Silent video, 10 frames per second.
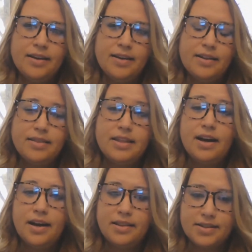The
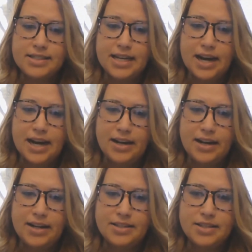other side
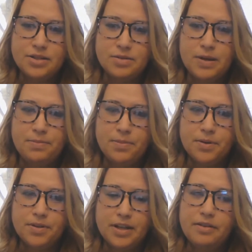is those people
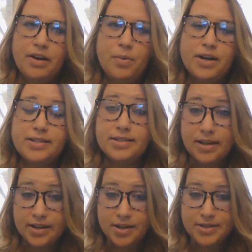that if I want to
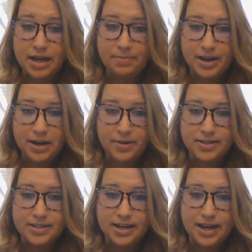stereotype anyone
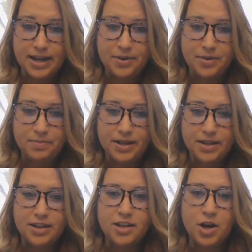today, it would be
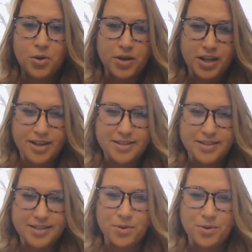the
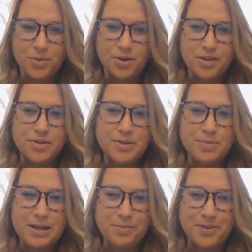yogis or those
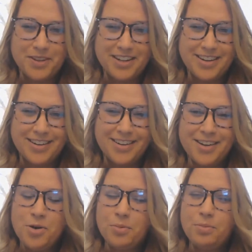people that are
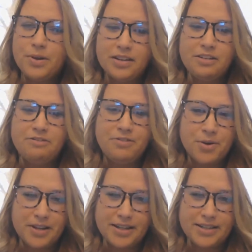really
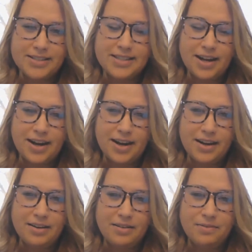focused
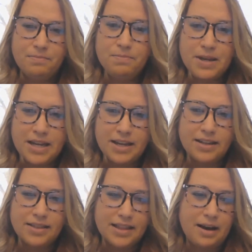on
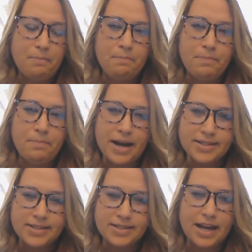being that
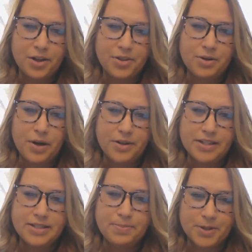best health and
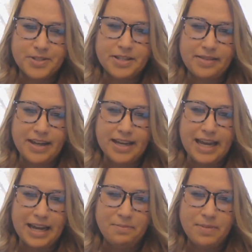wellness person that they
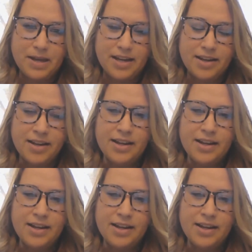can be.